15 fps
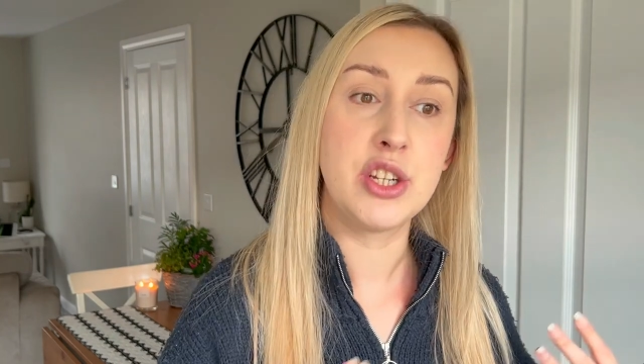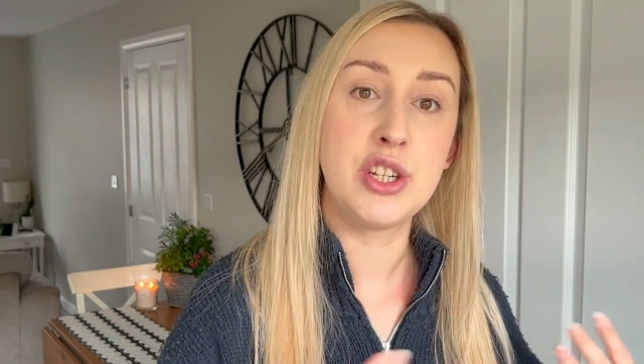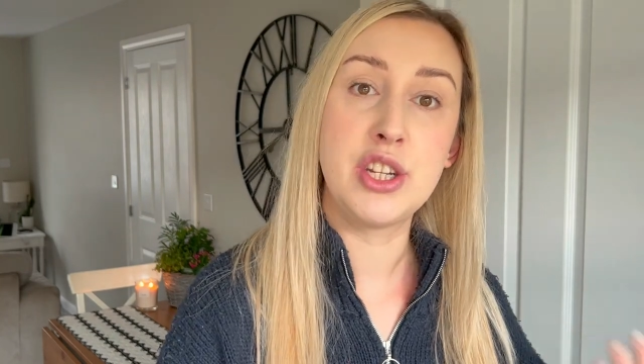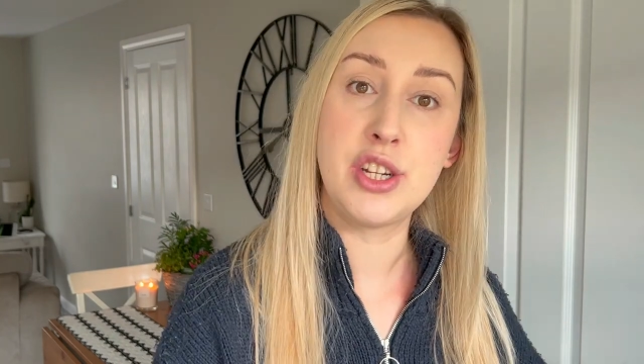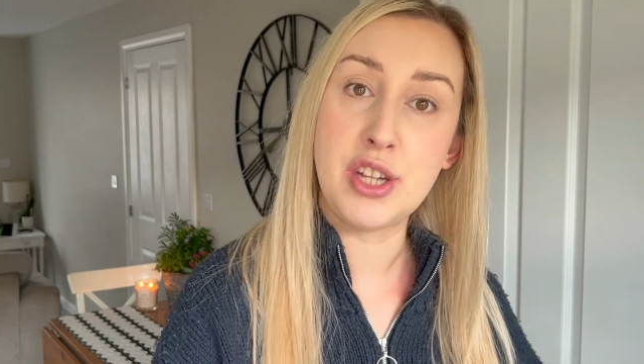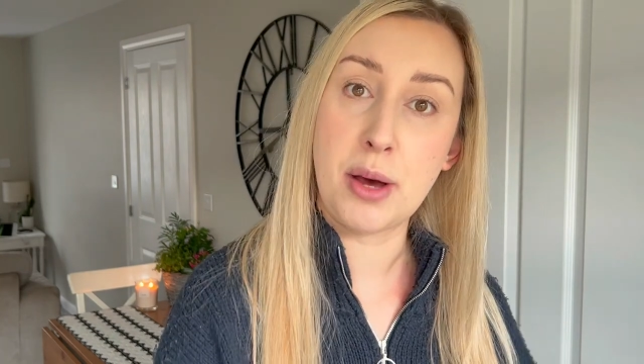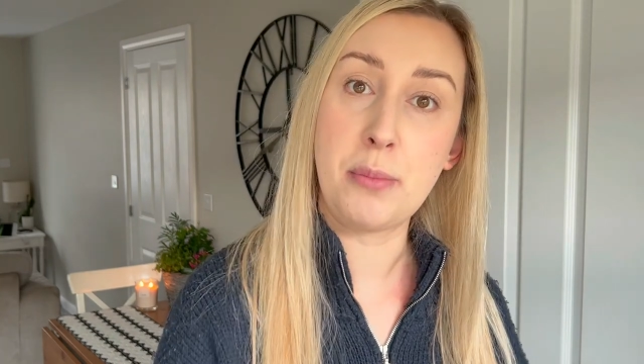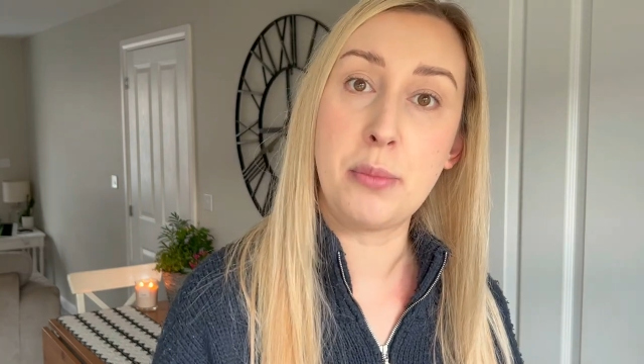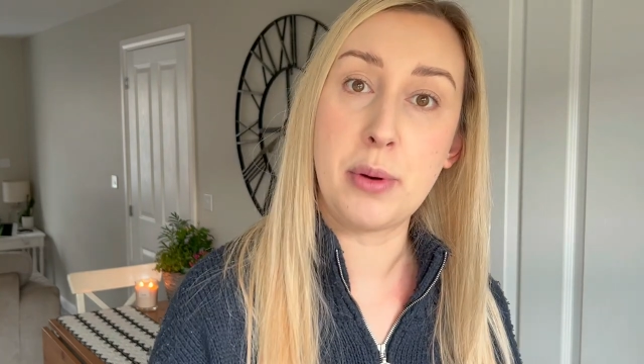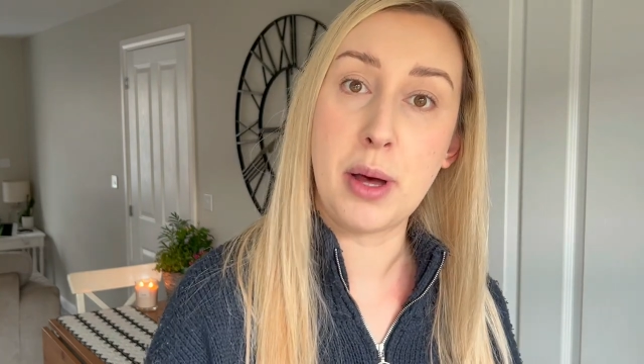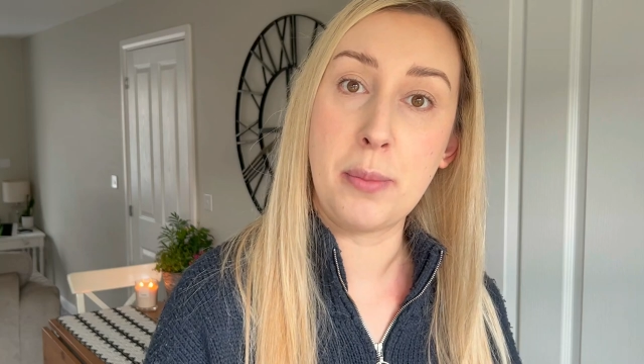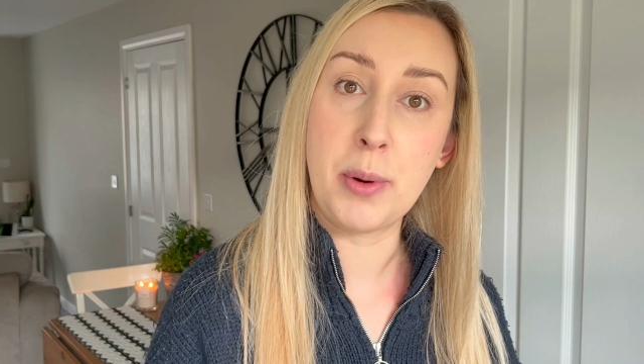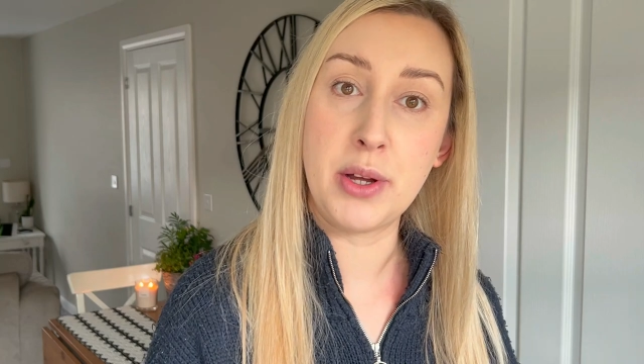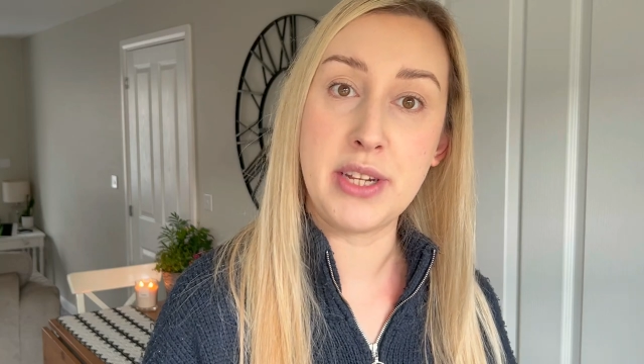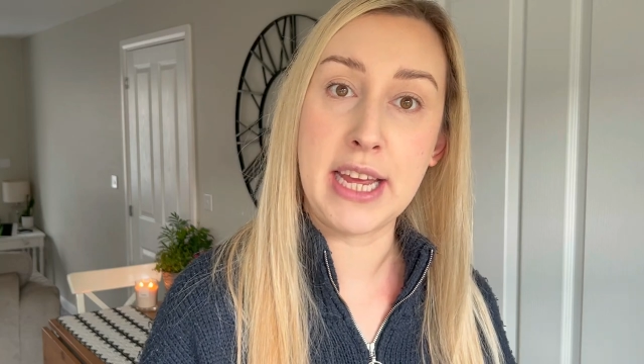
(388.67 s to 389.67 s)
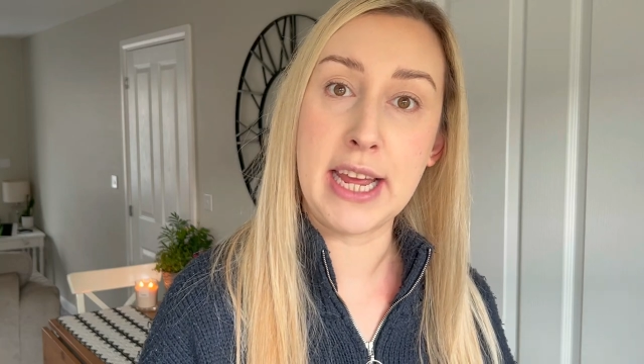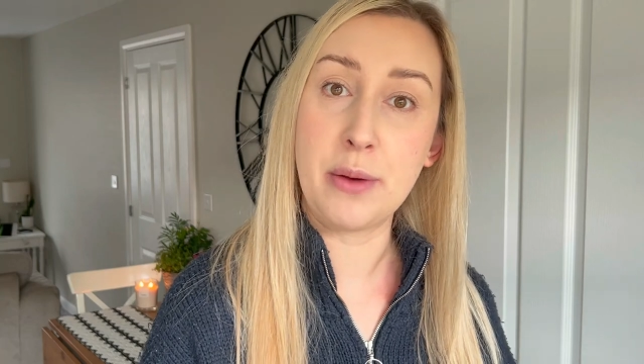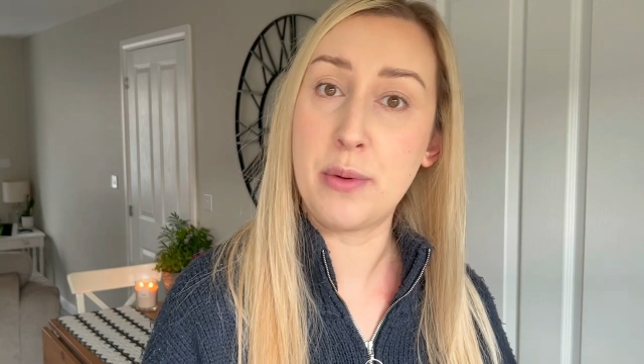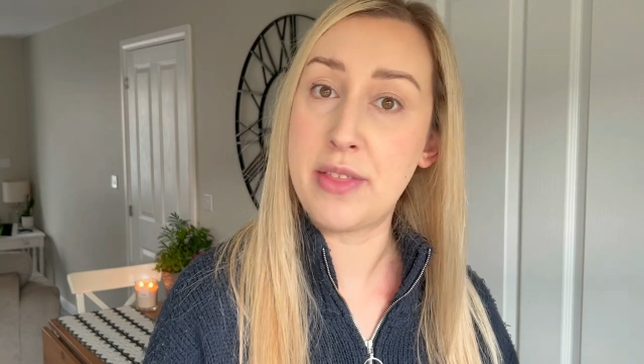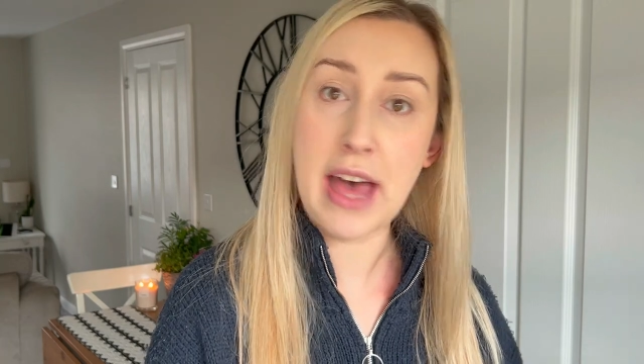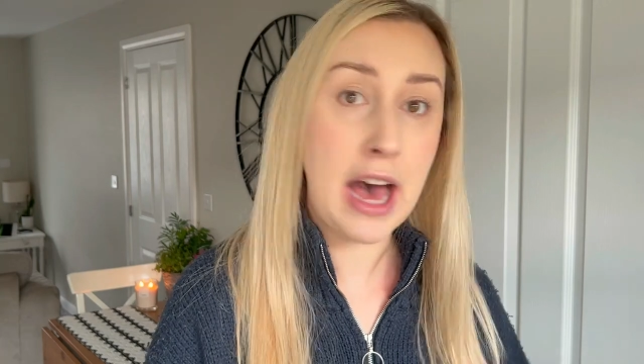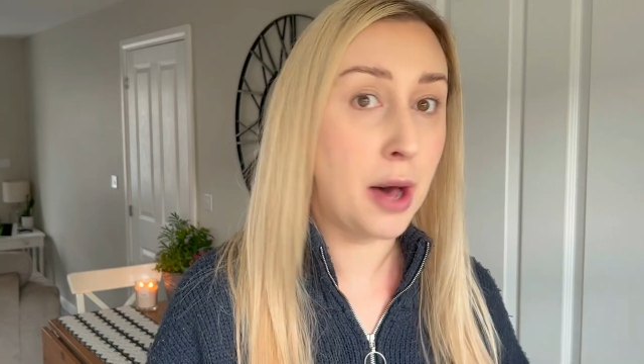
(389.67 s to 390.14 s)
to dump a body
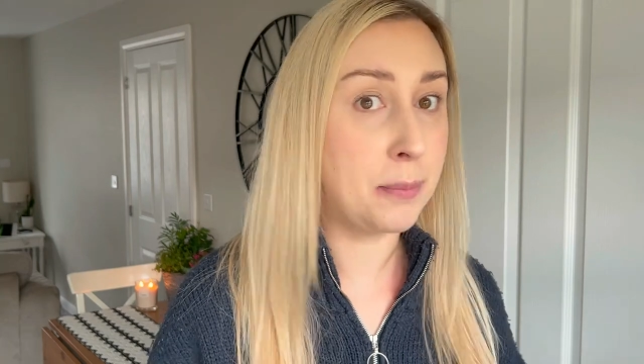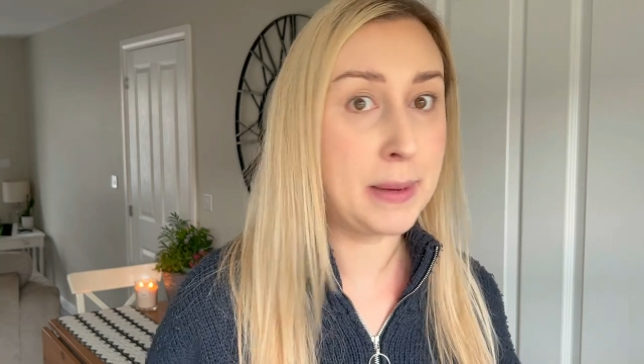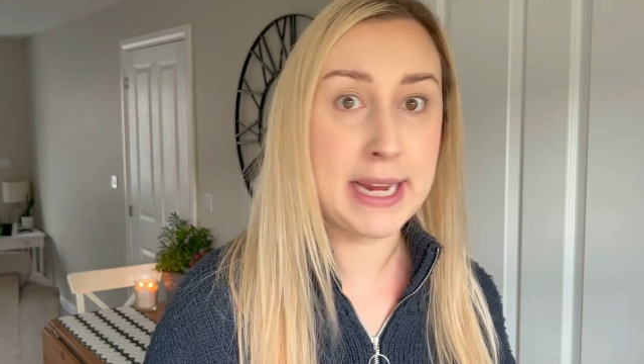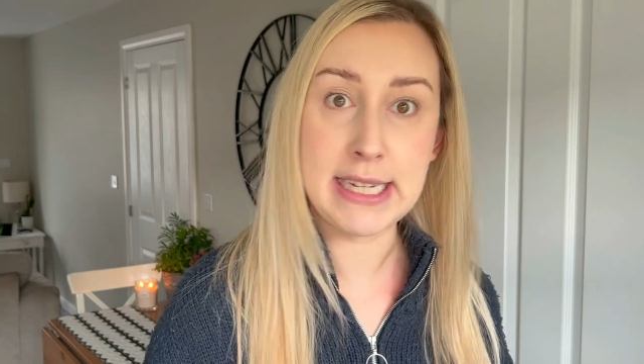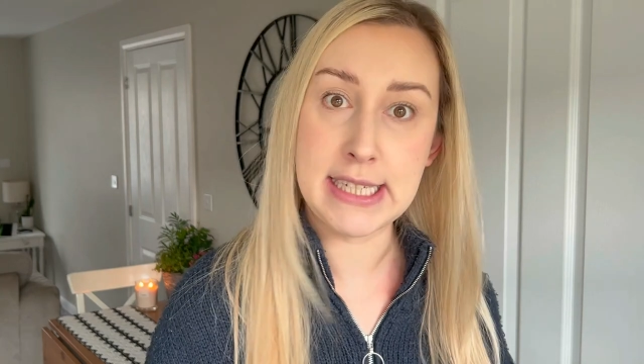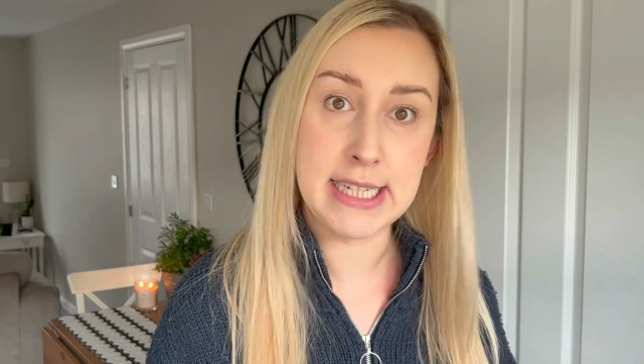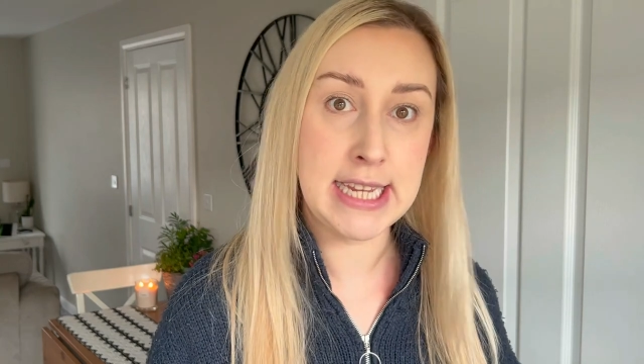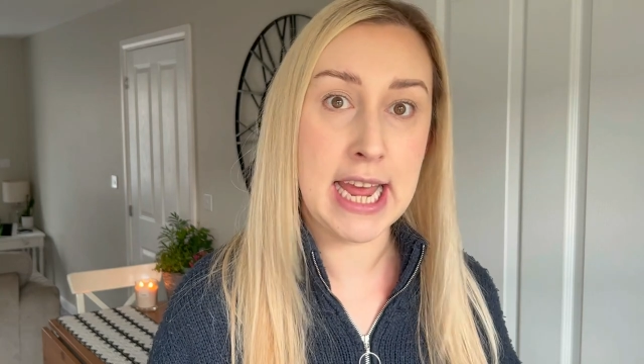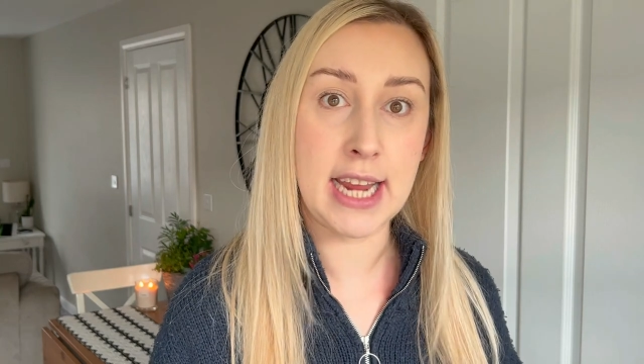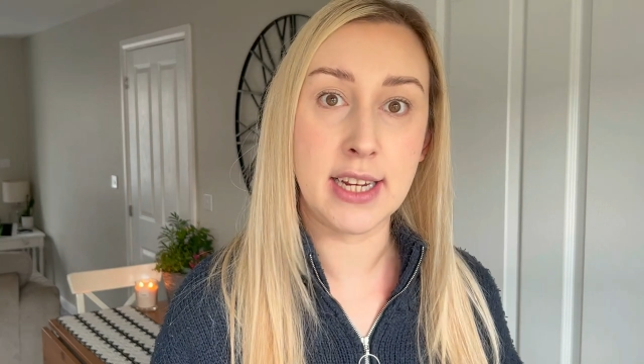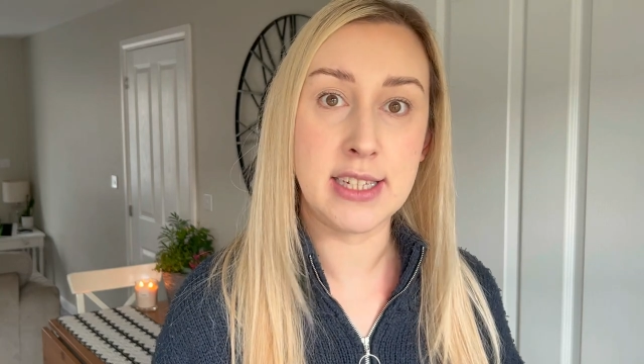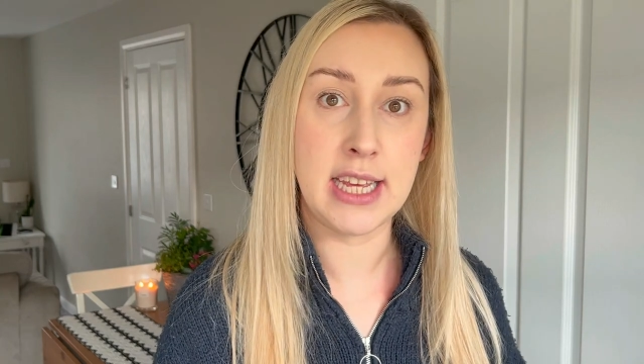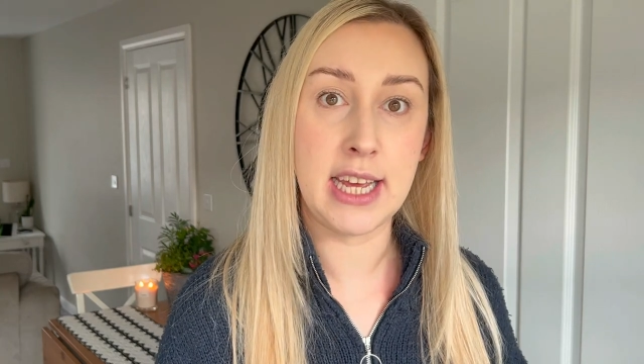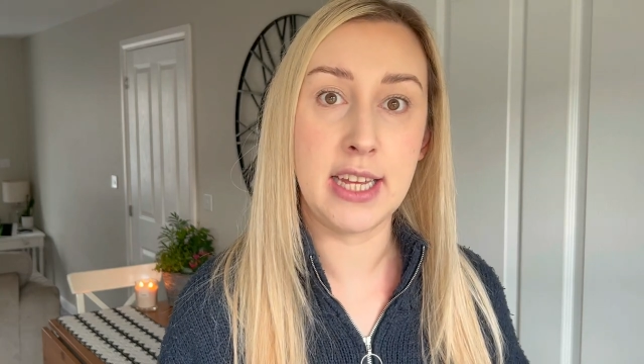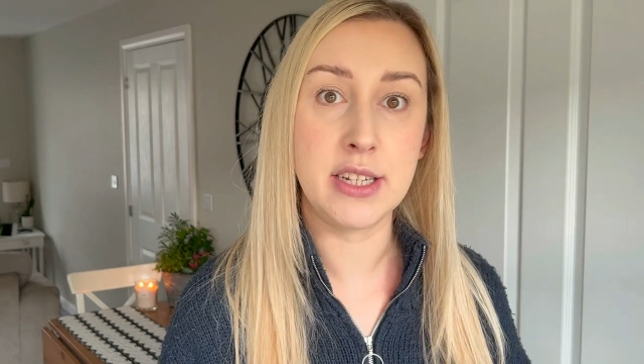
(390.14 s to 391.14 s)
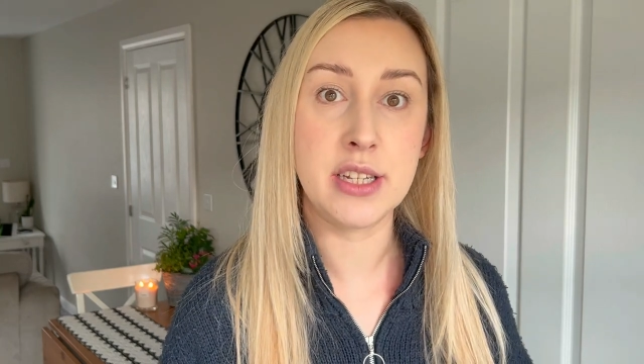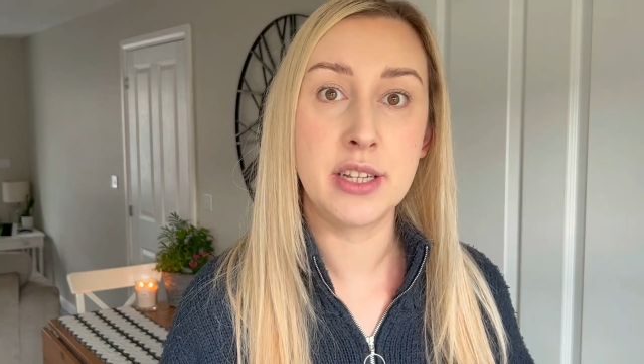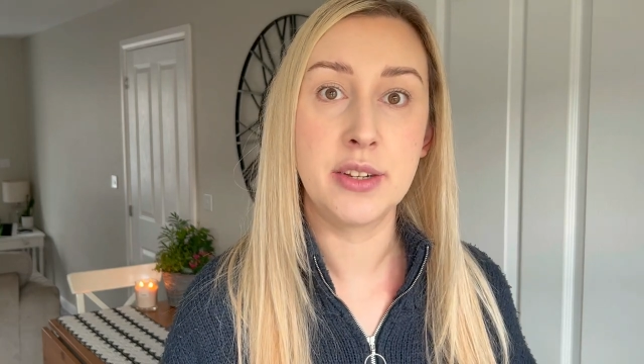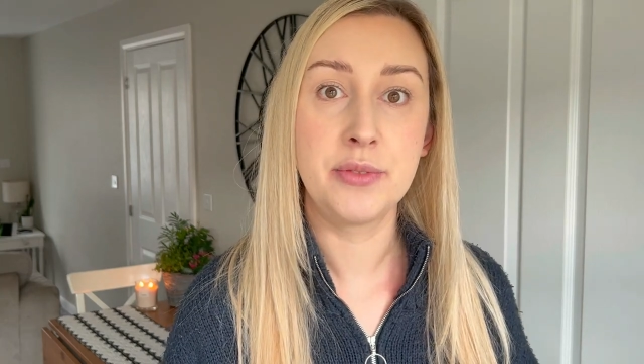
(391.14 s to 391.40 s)
without being detected?